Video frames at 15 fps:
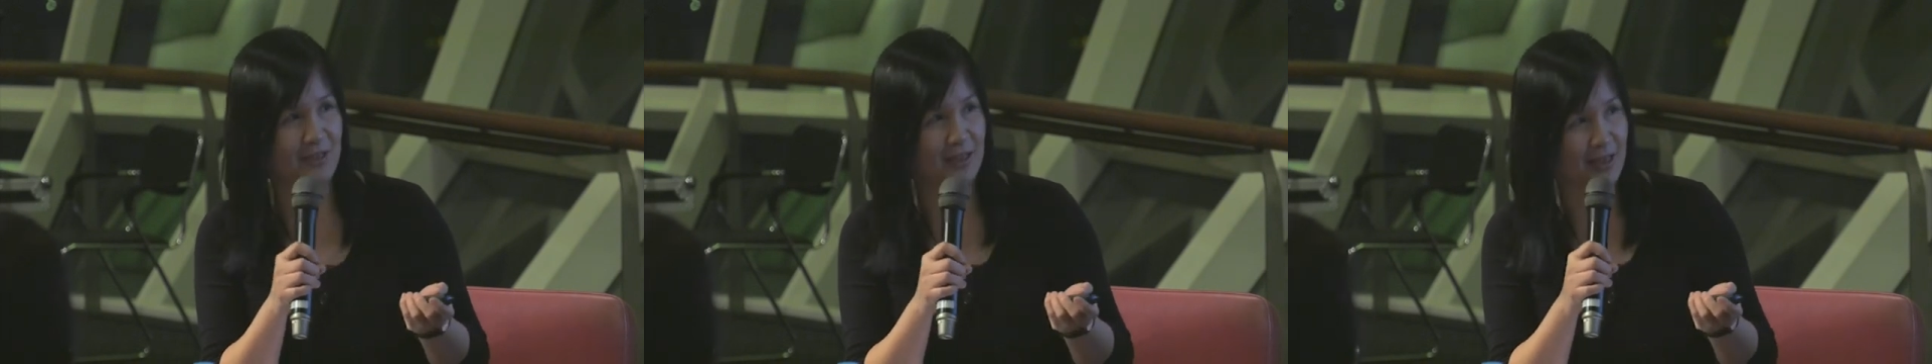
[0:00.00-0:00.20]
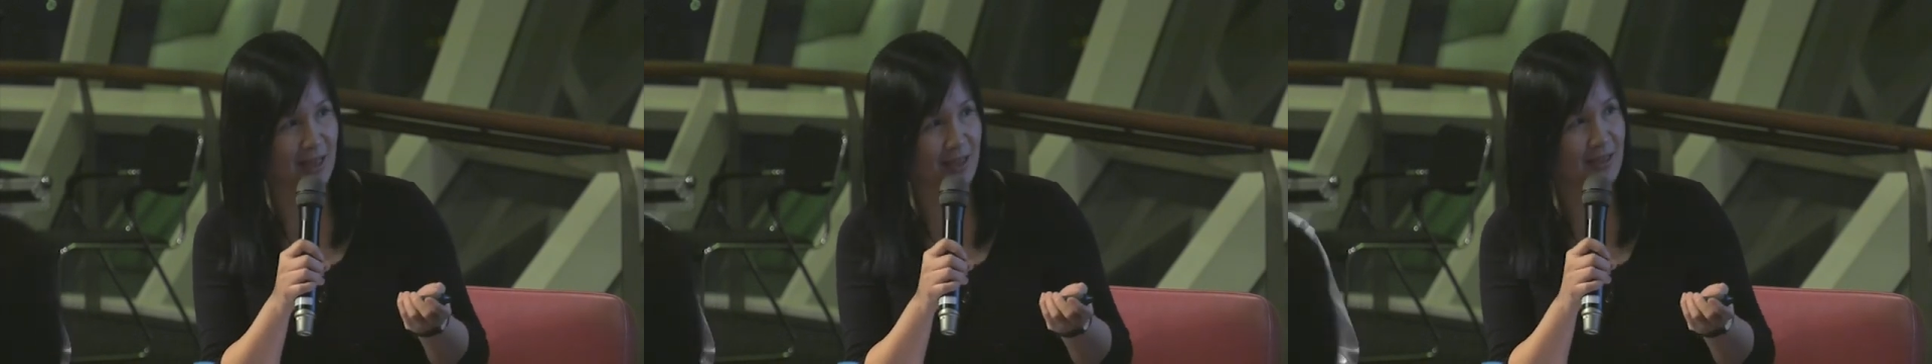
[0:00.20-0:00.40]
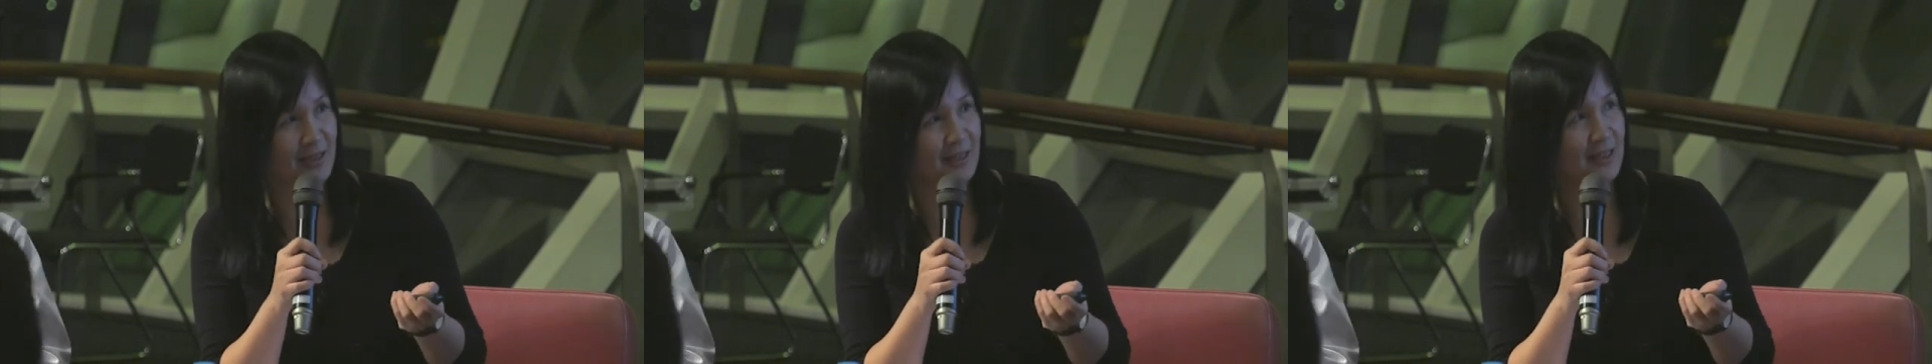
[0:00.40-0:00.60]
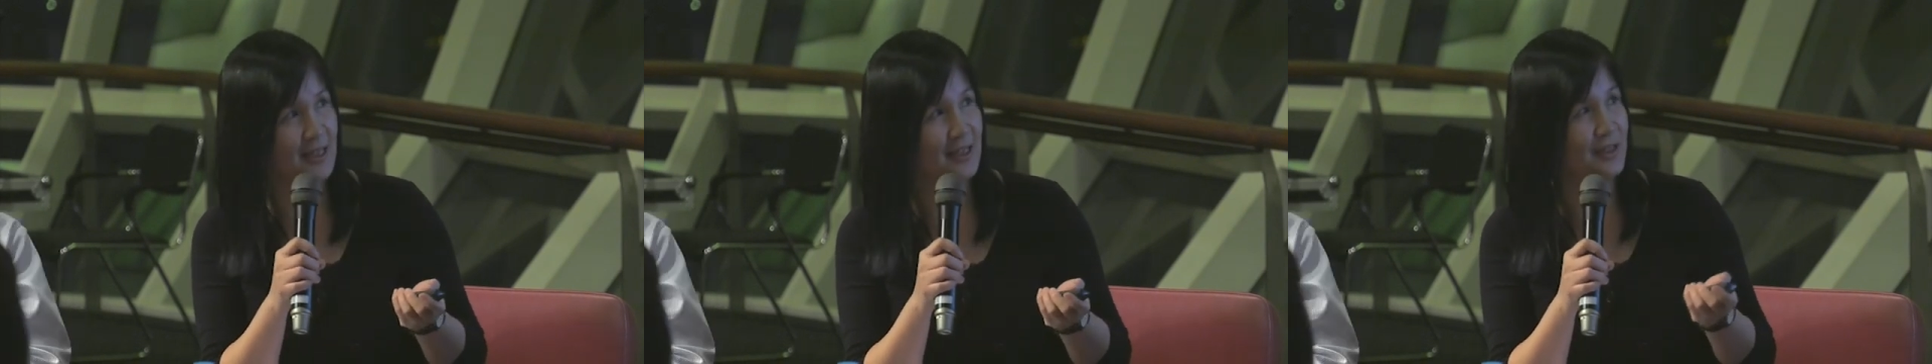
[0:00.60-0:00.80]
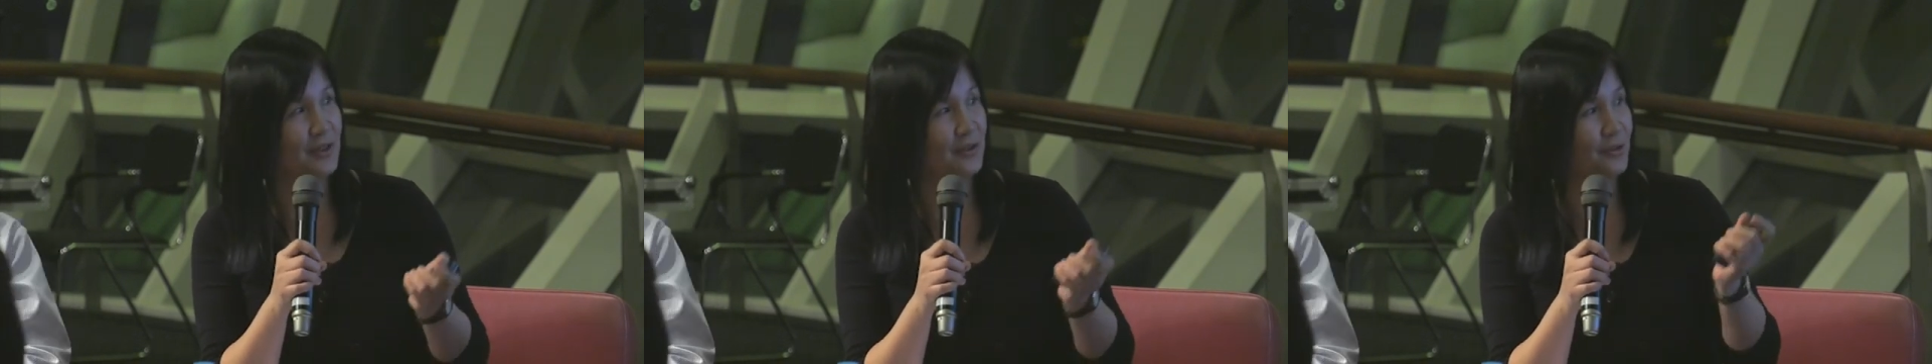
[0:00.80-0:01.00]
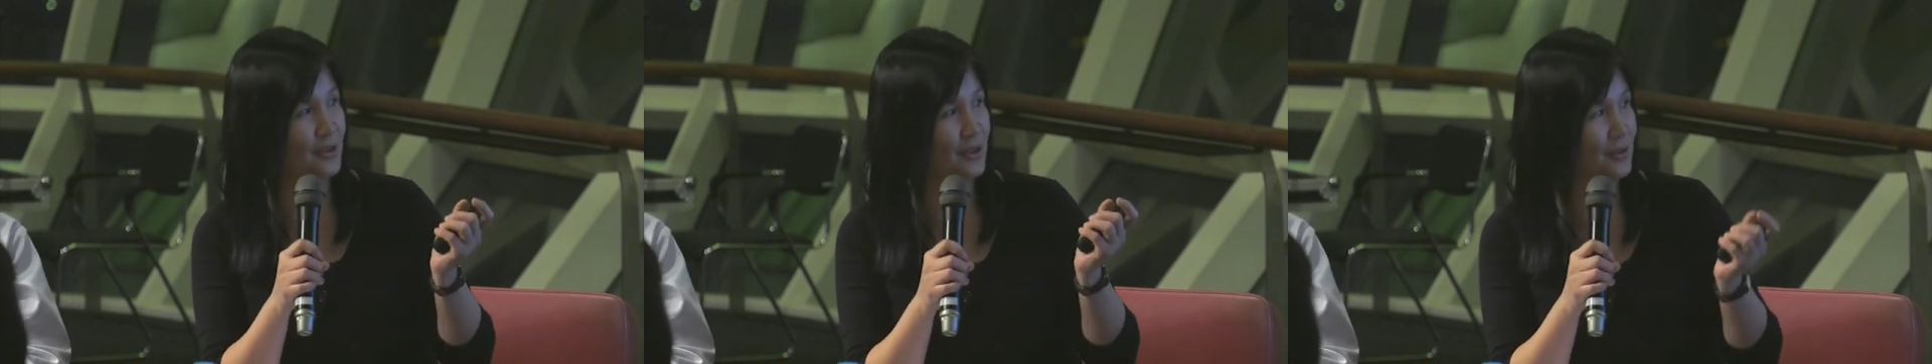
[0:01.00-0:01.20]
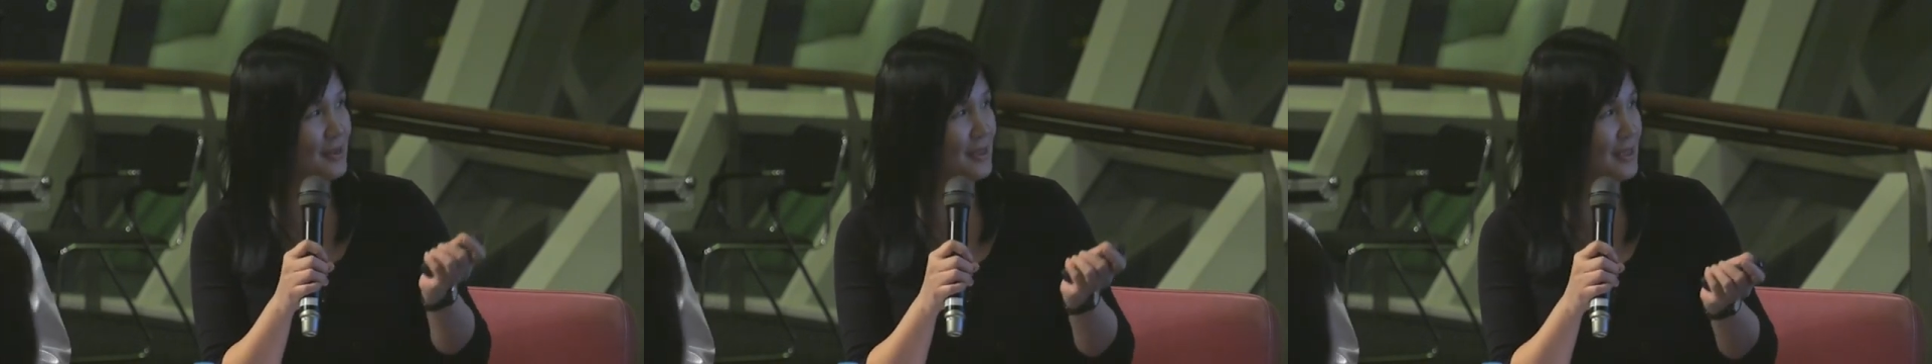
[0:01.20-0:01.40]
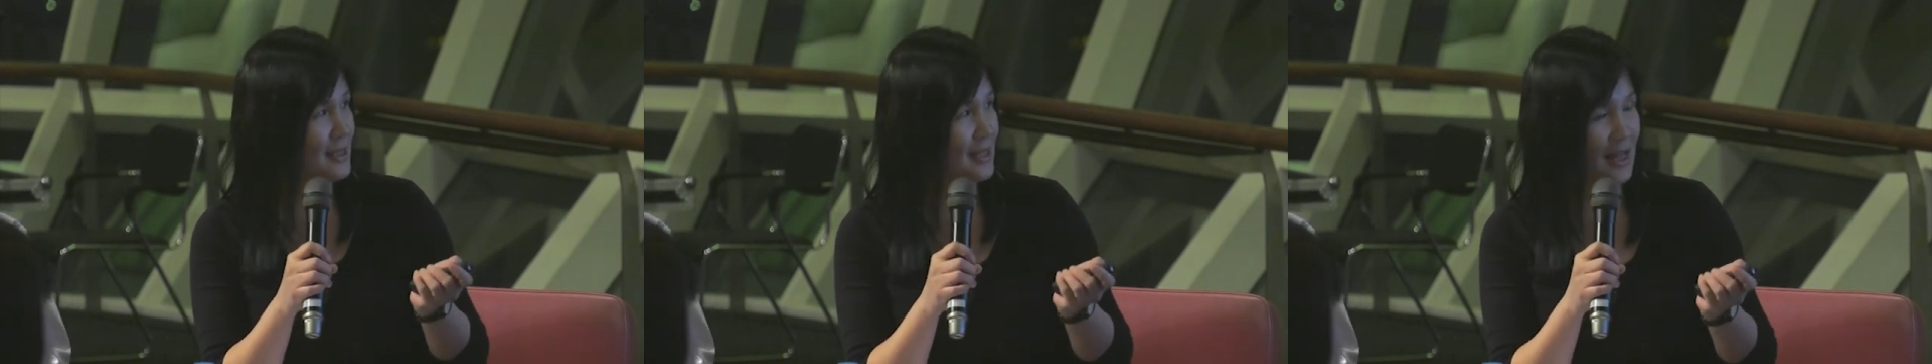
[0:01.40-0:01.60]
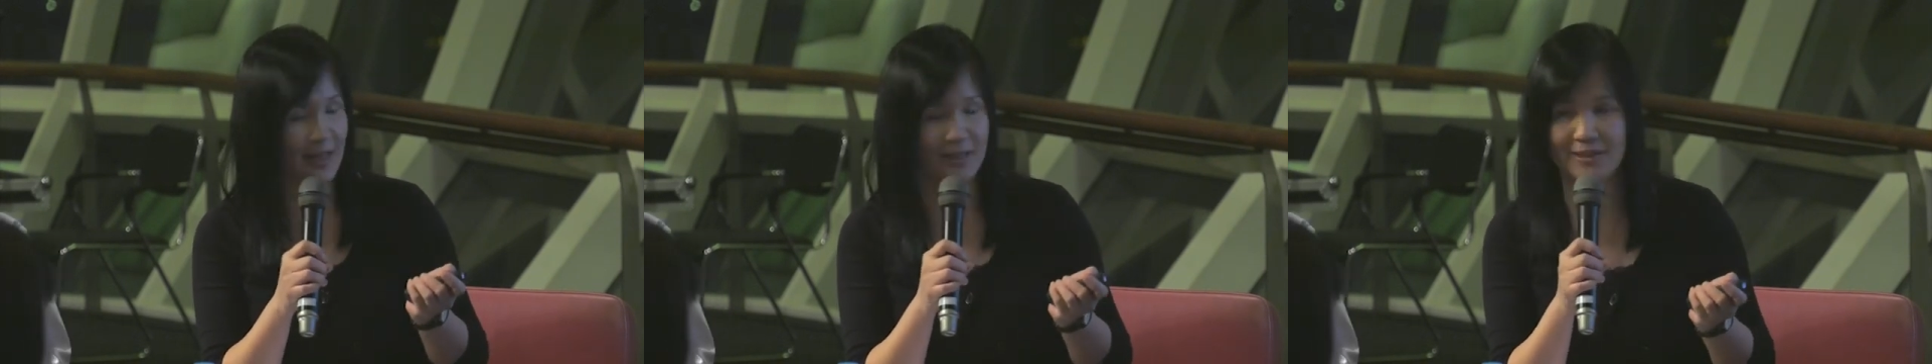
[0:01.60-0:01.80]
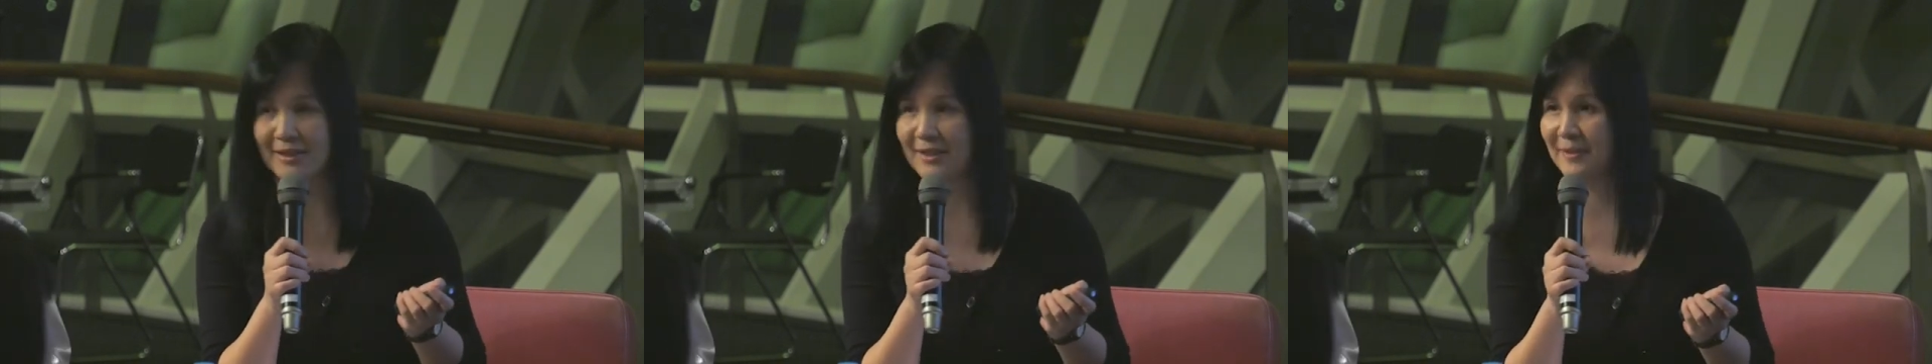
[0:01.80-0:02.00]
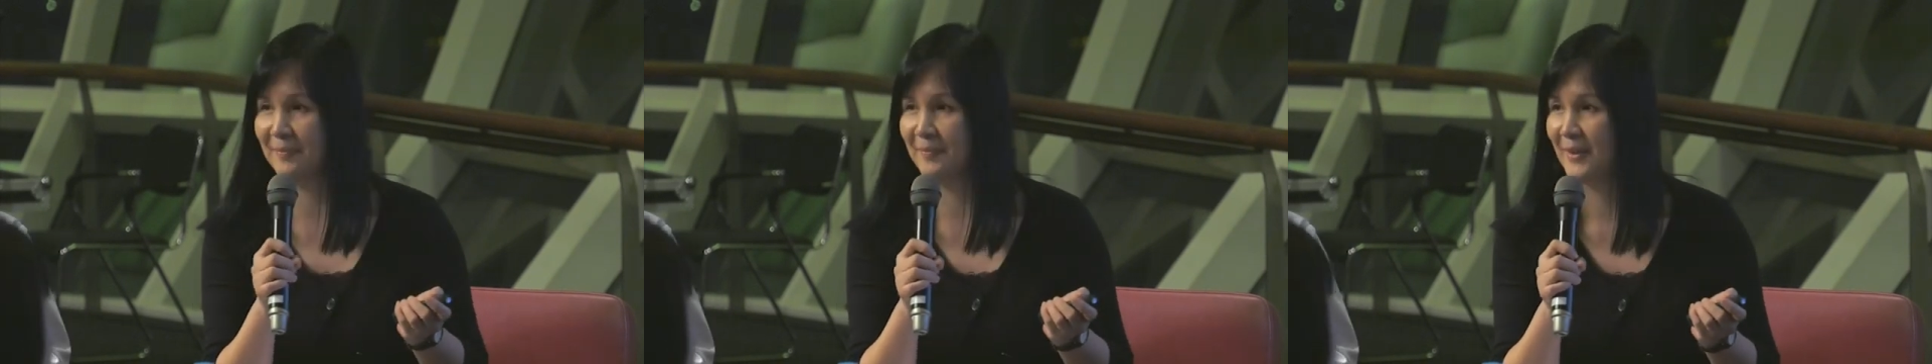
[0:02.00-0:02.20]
collected, and you notice that